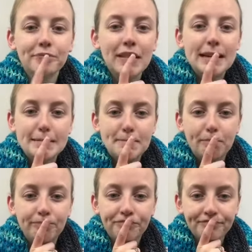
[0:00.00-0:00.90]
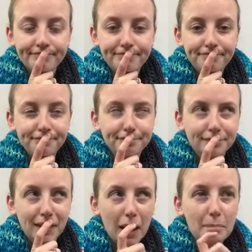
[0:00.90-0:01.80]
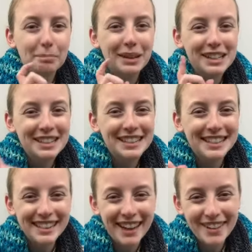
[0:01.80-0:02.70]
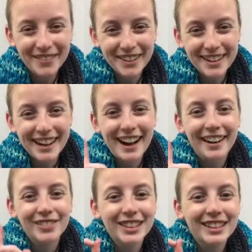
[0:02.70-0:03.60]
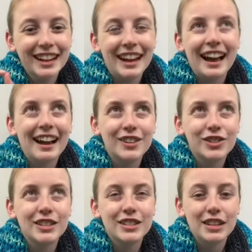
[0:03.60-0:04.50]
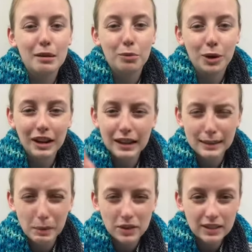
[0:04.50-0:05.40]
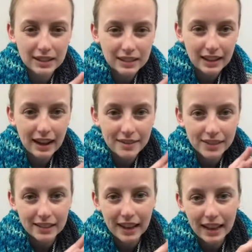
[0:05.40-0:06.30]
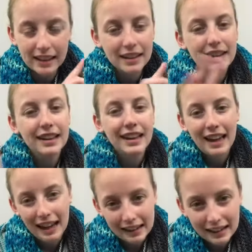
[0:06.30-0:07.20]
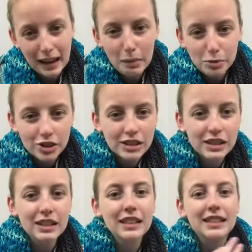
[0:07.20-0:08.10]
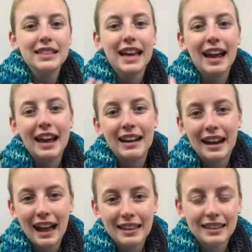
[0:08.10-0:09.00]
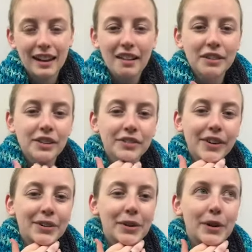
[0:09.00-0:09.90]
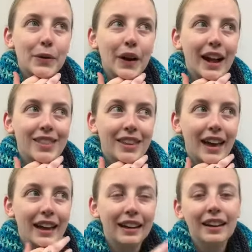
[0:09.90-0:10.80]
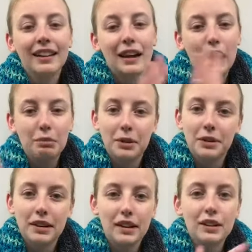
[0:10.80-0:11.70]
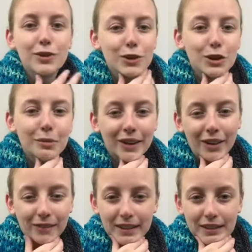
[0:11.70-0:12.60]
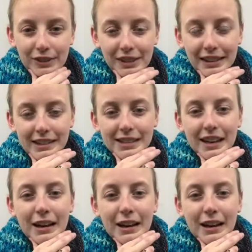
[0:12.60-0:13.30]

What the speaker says: But it's not very often that I actually stop working, especially since I have to add a caption to this and add the cover photo and then upload it on YouTube and all the different things.